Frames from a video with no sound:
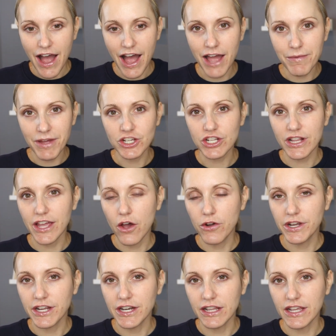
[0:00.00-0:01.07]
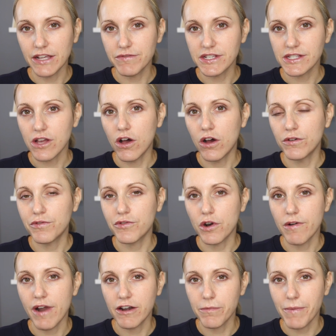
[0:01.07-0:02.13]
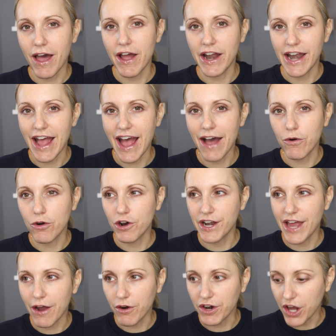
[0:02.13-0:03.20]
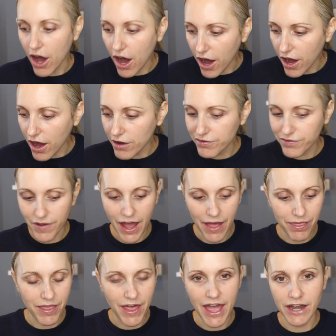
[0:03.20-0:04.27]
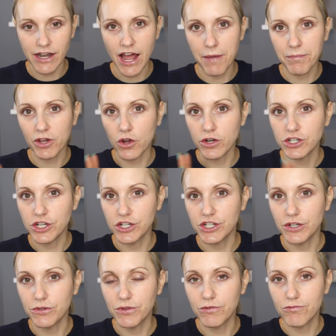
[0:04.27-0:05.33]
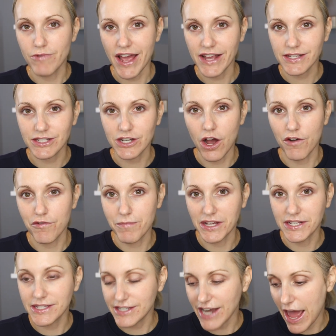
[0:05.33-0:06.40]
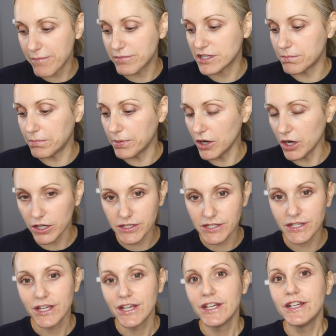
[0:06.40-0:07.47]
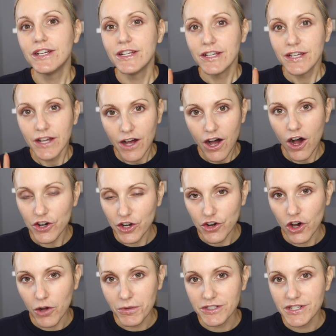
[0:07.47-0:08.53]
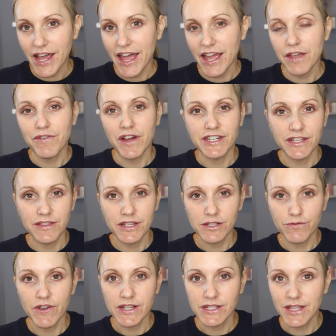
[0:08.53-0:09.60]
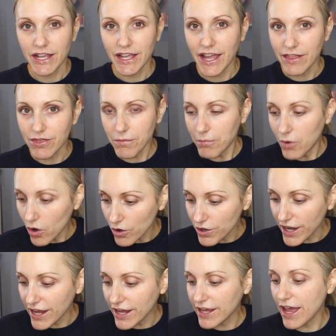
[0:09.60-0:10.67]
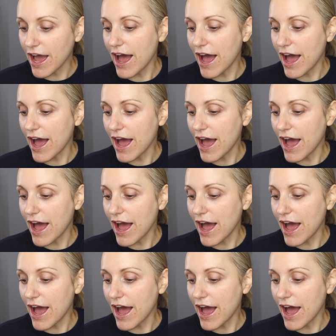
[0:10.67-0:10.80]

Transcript: I'm actually only going to leave this on for around about an hour, an hour and a half, and then I'm going to do the rest of my steps. But on a normal day, if I did this first thing in the morning,